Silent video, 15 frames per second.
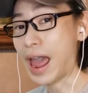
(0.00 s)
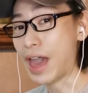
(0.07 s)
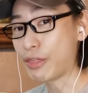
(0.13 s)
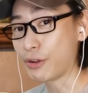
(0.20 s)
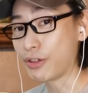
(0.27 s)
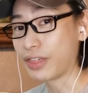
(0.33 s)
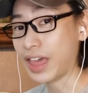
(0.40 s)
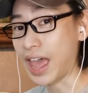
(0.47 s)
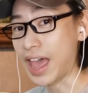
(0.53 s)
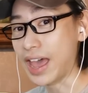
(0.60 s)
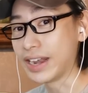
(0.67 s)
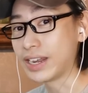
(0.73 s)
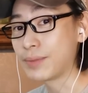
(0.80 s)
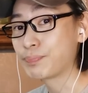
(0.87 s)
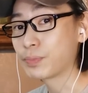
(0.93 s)
rather
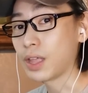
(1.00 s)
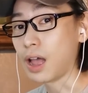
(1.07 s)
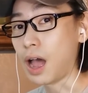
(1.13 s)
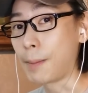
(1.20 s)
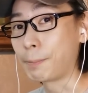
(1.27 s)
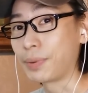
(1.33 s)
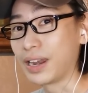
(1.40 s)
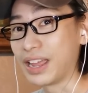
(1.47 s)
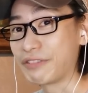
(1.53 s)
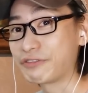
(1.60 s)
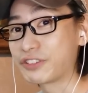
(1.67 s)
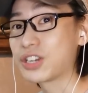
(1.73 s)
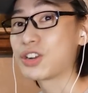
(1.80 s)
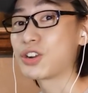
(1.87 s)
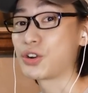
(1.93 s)
than
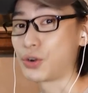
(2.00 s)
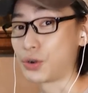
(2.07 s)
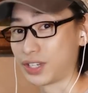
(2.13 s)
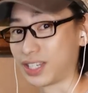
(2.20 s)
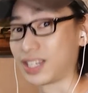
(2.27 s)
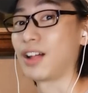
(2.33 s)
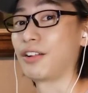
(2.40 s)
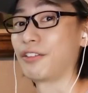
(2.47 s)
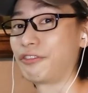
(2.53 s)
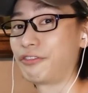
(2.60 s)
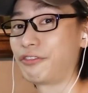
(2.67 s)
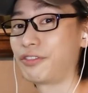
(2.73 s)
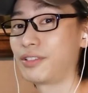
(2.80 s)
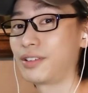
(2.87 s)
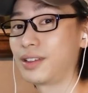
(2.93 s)
uplift
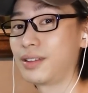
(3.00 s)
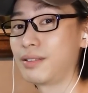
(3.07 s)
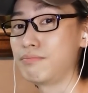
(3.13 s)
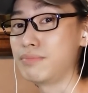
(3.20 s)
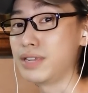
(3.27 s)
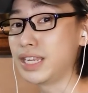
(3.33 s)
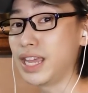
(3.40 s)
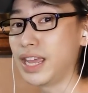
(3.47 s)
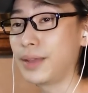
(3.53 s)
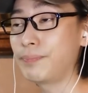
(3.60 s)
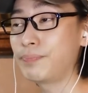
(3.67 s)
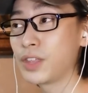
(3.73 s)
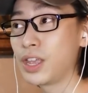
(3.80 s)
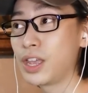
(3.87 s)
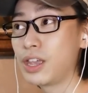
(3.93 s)
herself.
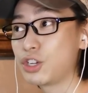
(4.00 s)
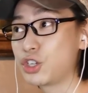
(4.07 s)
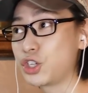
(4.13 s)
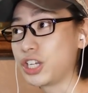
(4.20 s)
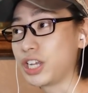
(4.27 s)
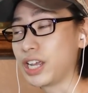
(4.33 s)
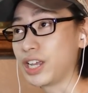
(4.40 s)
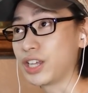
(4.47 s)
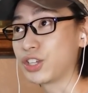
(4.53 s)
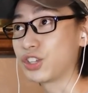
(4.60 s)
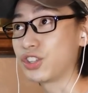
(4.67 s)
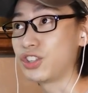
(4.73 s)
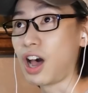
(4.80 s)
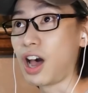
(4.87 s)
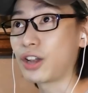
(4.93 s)
Meaning, she
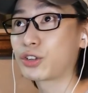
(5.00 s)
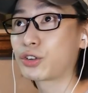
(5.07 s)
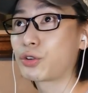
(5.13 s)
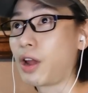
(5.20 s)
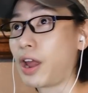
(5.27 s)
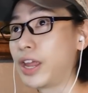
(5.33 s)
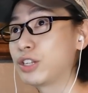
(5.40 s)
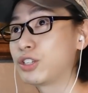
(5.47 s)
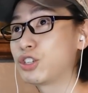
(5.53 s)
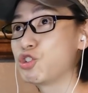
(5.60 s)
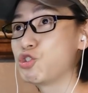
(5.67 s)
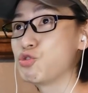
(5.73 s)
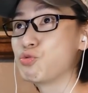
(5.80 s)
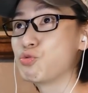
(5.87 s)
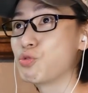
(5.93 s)
is not trying
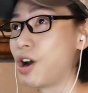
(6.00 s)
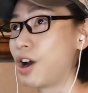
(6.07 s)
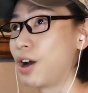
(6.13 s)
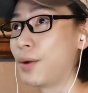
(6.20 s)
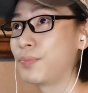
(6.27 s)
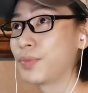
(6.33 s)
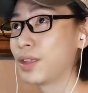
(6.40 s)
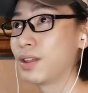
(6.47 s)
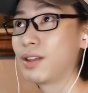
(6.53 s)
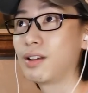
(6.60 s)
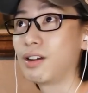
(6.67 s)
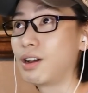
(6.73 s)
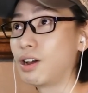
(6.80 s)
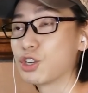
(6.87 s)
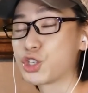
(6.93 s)
to
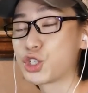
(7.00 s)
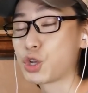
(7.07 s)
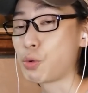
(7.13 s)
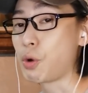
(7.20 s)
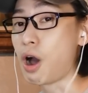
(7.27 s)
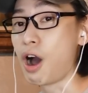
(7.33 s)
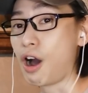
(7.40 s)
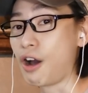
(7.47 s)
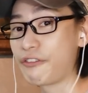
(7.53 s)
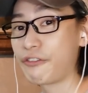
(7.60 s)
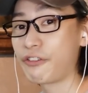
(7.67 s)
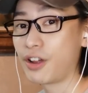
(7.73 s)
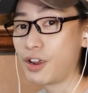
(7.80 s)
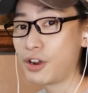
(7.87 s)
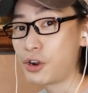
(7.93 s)
show
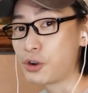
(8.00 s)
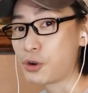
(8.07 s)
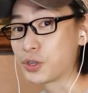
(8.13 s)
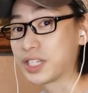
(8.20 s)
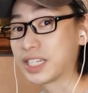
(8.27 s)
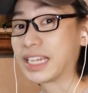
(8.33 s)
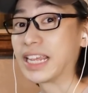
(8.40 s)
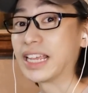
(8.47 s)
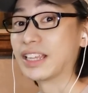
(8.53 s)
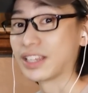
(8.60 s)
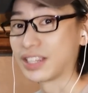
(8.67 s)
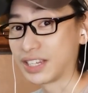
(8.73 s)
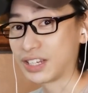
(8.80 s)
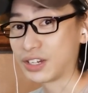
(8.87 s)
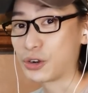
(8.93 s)
off her
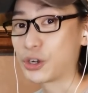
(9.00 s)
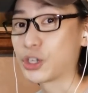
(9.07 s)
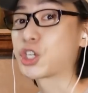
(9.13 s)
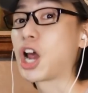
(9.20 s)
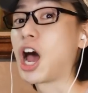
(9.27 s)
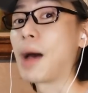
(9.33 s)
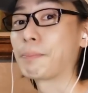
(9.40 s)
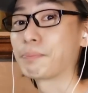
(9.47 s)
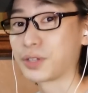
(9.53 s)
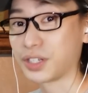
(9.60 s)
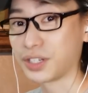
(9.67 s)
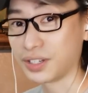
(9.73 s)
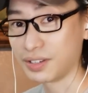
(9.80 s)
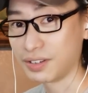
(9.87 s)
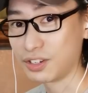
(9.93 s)
skills, her
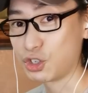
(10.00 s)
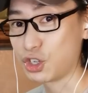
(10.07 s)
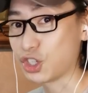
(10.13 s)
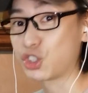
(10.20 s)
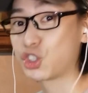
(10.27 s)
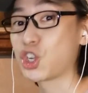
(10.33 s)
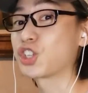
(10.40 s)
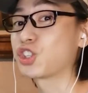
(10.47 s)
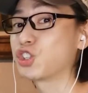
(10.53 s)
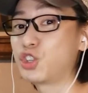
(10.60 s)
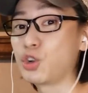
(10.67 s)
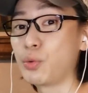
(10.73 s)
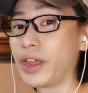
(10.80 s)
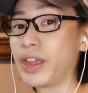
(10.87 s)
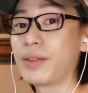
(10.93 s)
chops. She's just
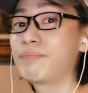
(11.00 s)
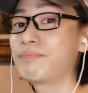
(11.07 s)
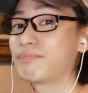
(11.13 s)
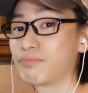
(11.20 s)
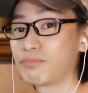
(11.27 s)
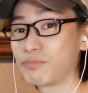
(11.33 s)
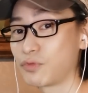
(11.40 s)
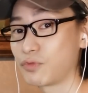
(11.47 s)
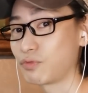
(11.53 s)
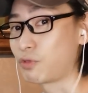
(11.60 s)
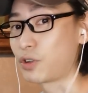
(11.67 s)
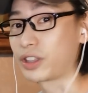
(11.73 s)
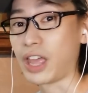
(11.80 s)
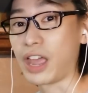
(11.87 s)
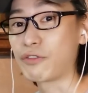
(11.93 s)
doing
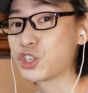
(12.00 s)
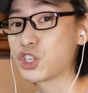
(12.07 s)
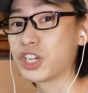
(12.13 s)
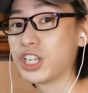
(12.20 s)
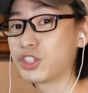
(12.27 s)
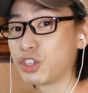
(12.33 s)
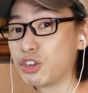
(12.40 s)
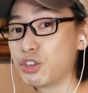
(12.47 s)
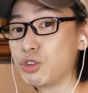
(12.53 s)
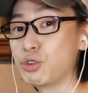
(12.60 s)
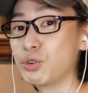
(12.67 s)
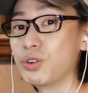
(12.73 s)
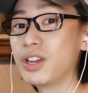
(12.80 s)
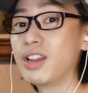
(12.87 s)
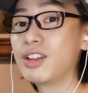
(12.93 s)
whatever she needs to
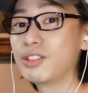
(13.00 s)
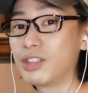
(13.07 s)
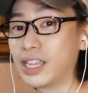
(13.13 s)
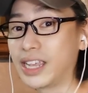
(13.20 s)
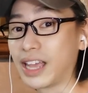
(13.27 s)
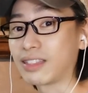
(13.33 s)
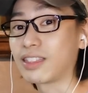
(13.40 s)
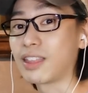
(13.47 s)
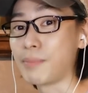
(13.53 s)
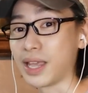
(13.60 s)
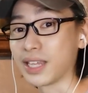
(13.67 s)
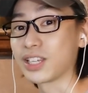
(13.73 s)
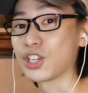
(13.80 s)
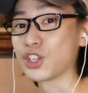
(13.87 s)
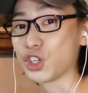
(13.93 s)
do to get the
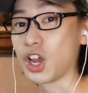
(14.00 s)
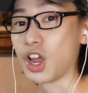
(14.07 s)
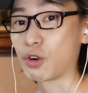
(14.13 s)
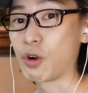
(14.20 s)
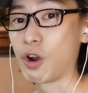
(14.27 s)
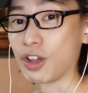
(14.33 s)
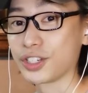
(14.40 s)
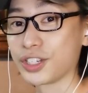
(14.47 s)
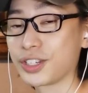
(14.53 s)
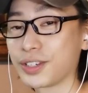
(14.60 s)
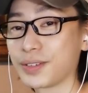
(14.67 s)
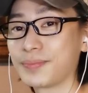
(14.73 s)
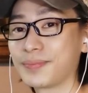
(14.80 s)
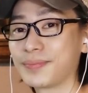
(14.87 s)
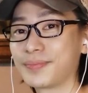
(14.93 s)
message
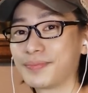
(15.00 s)
across.